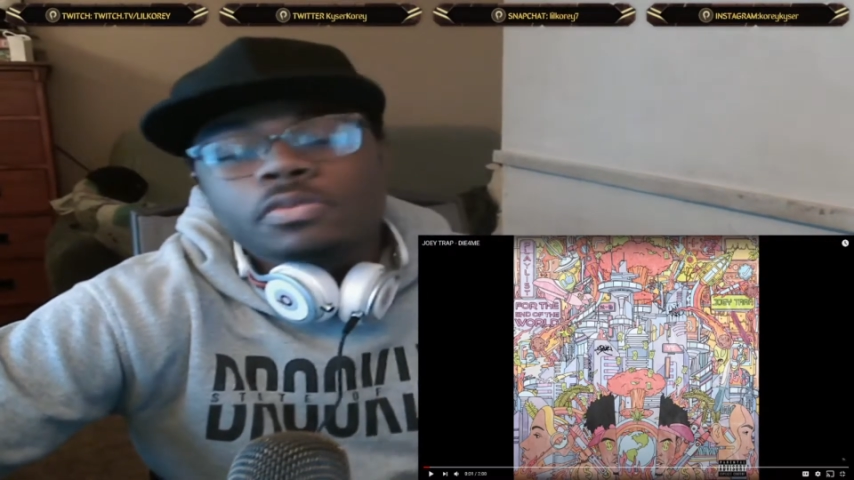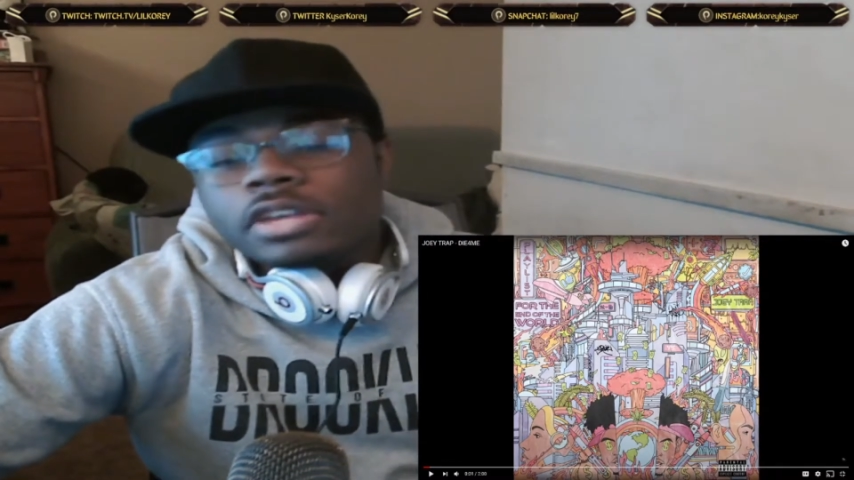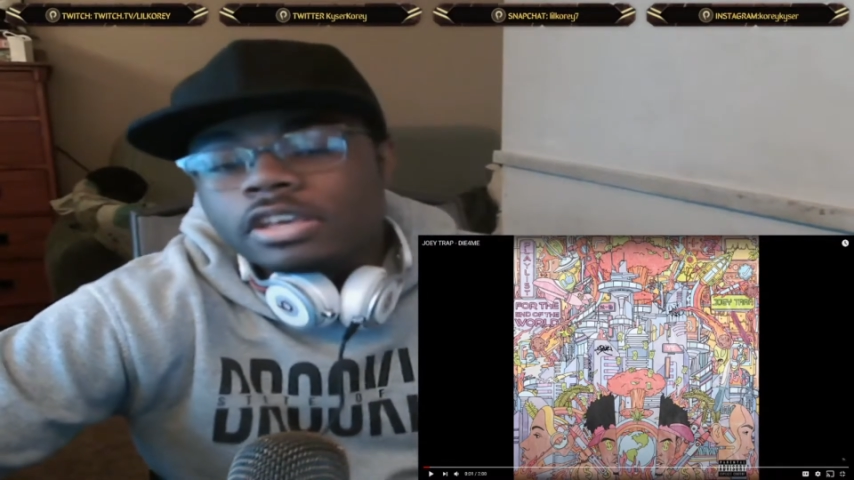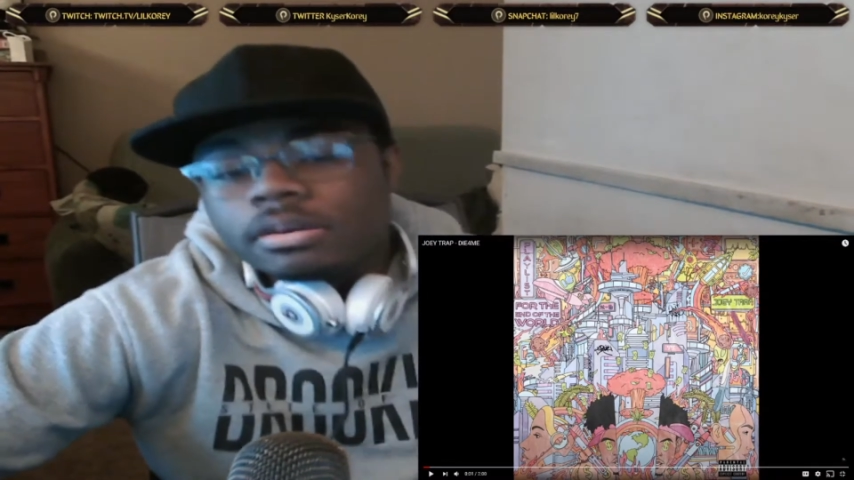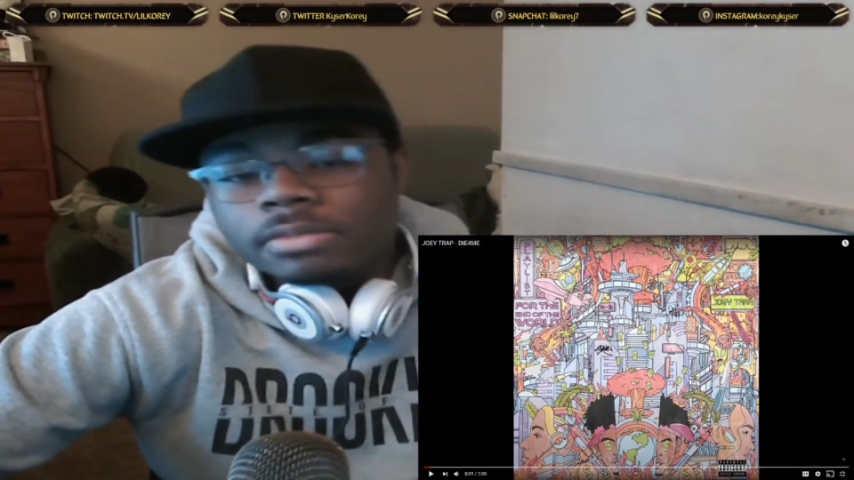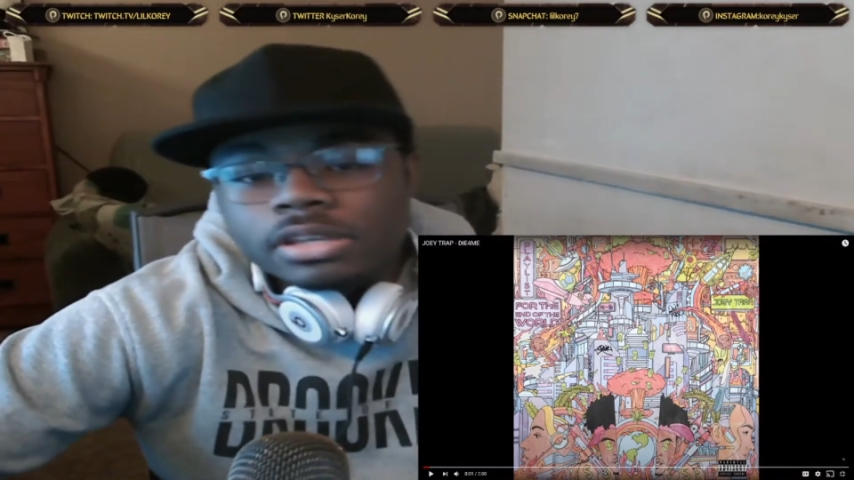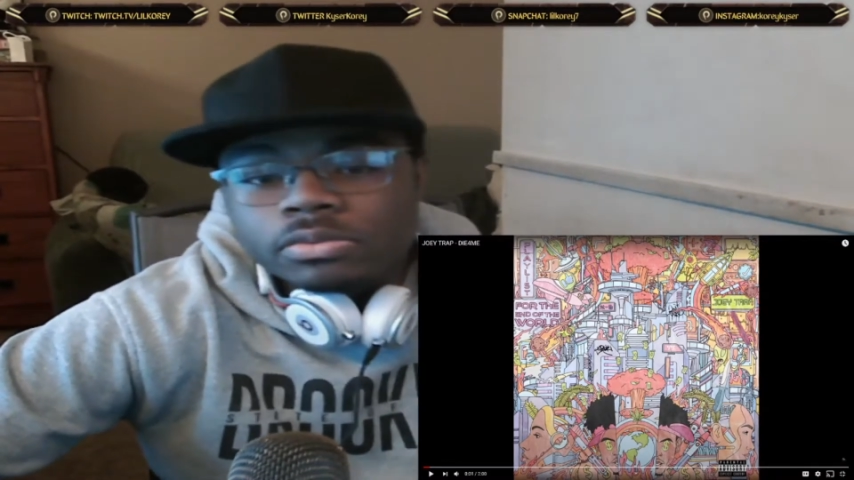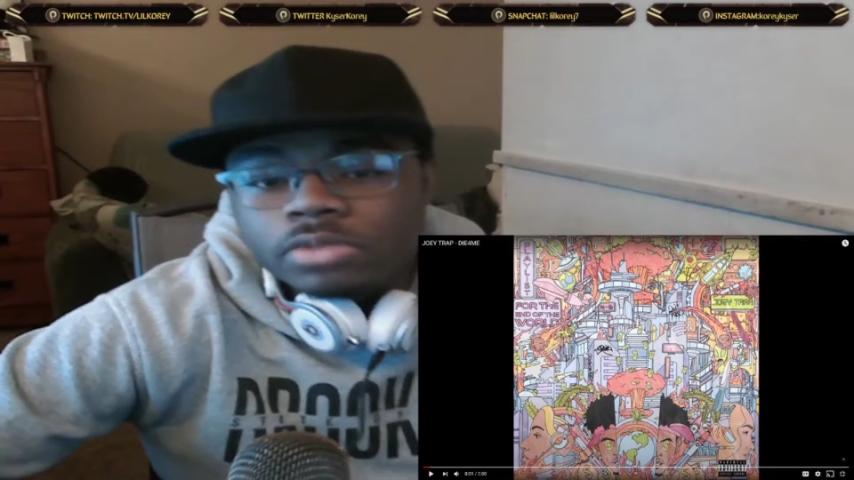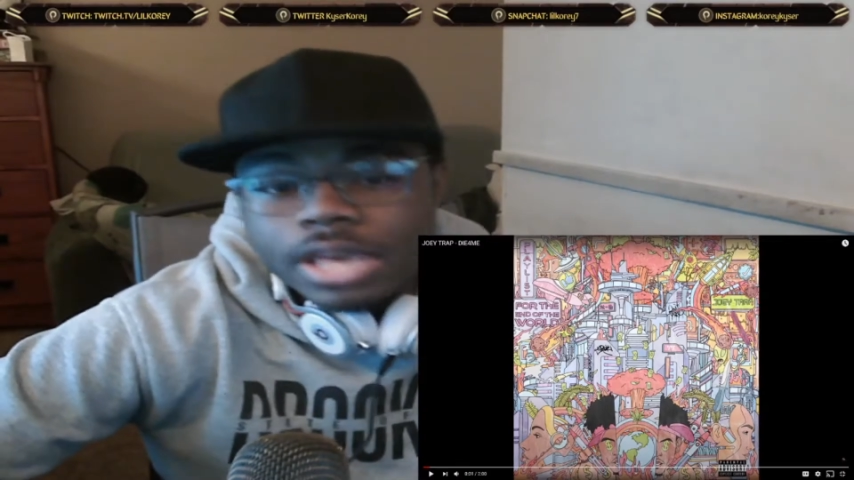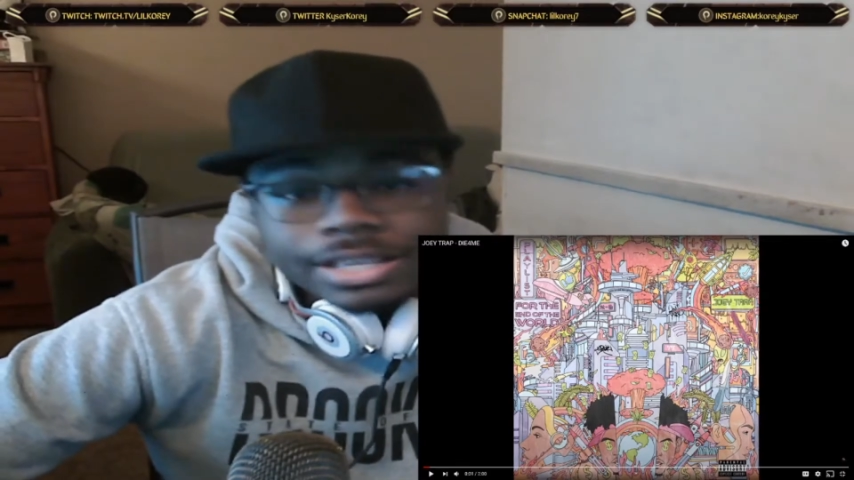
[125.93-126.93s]
want to hear me
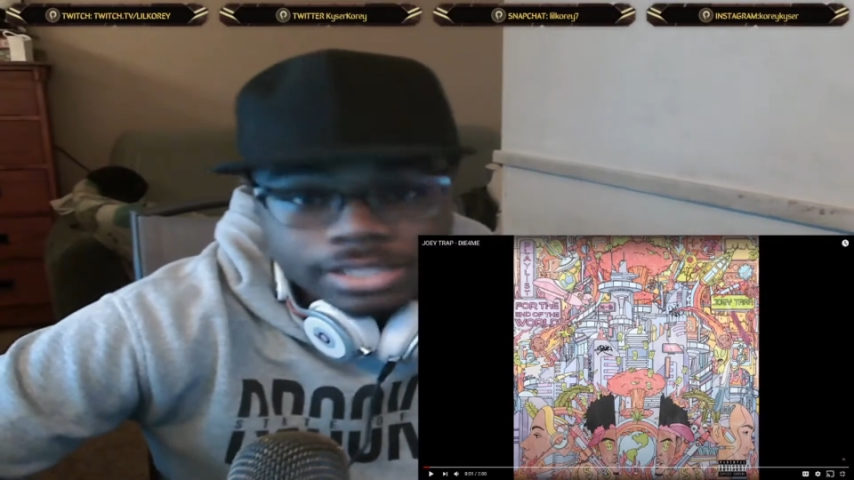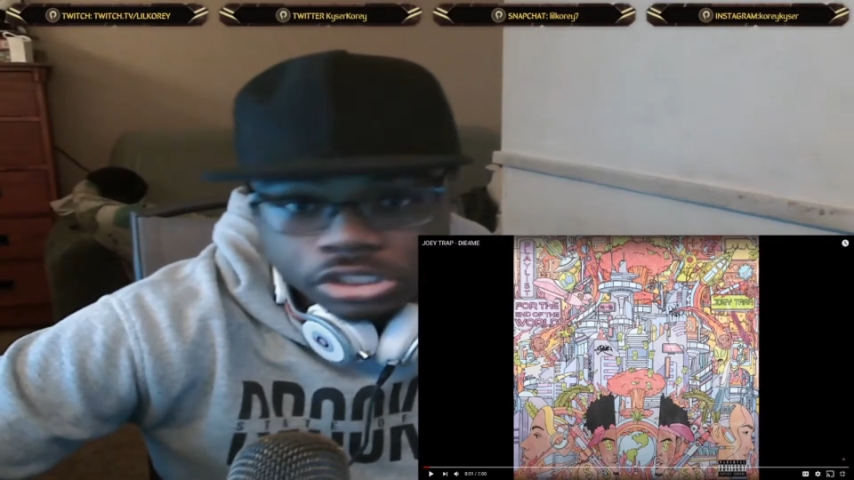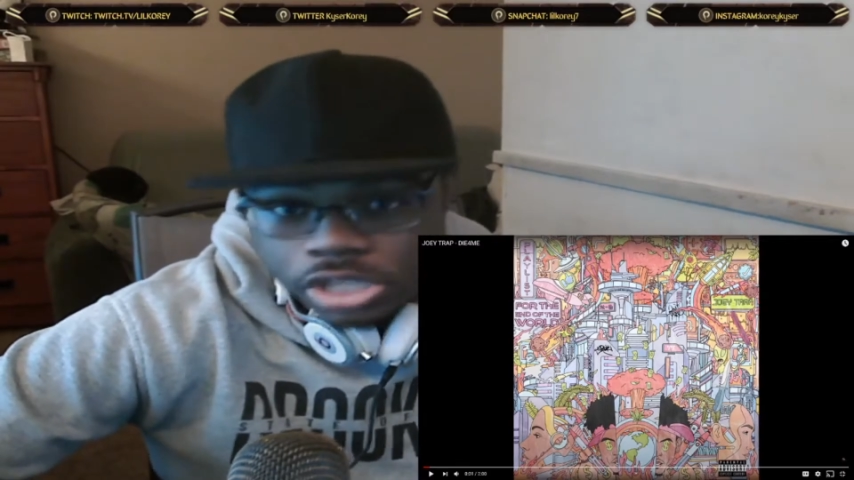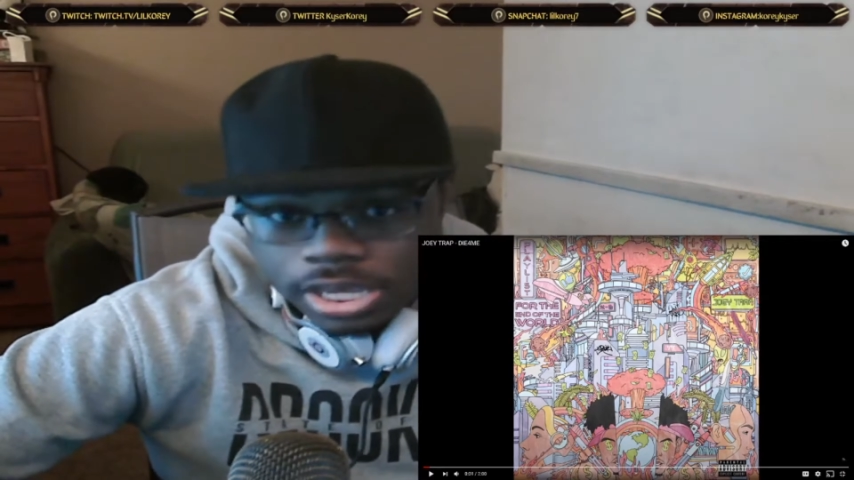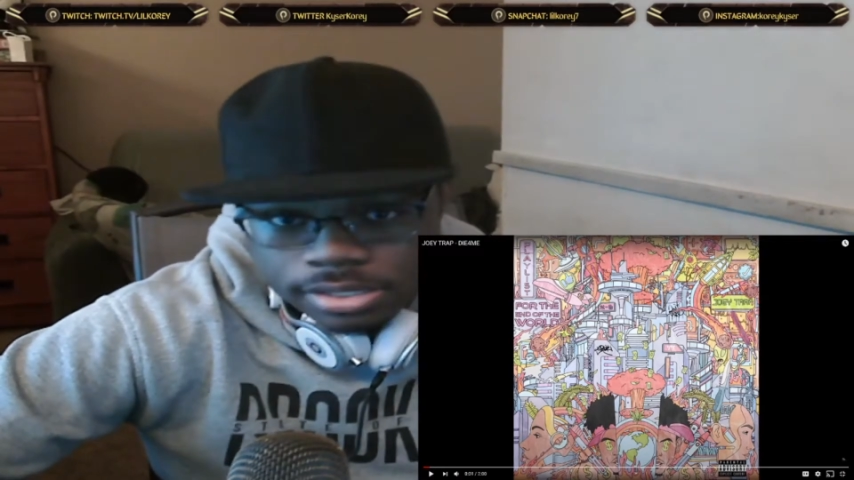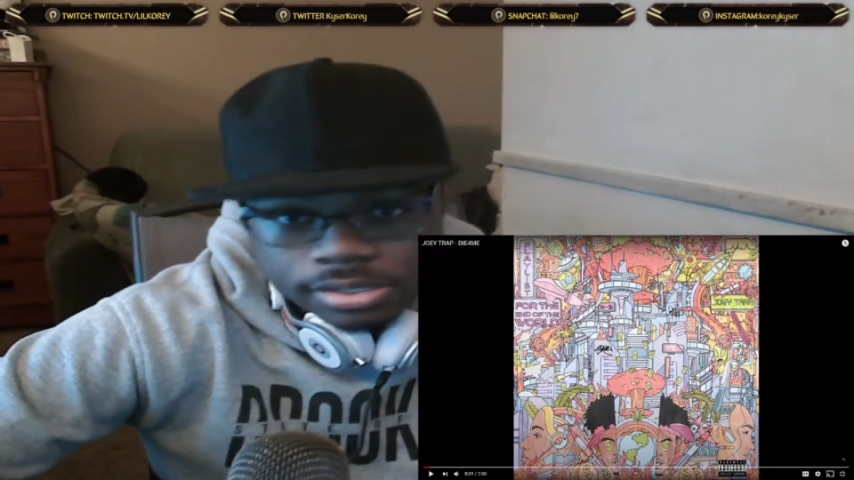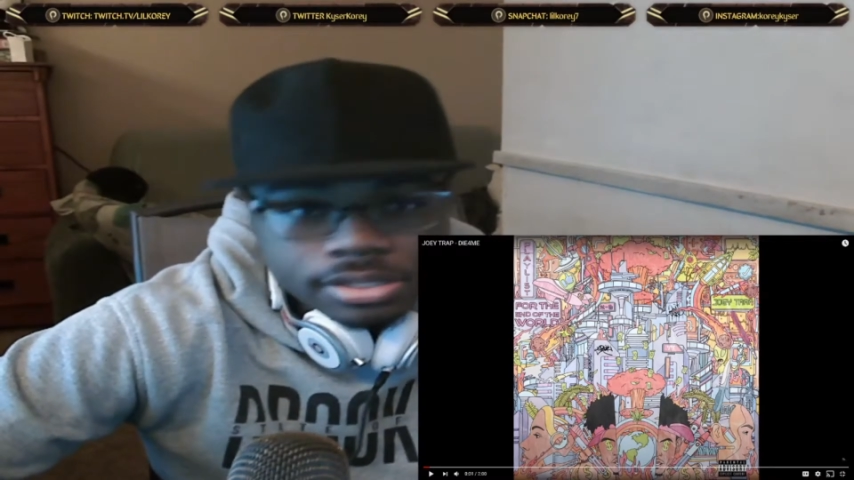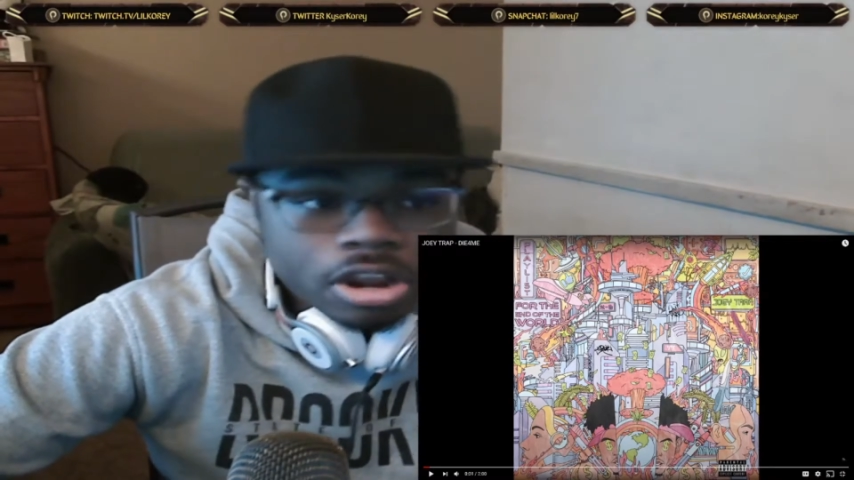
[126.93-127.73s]
react to Chase.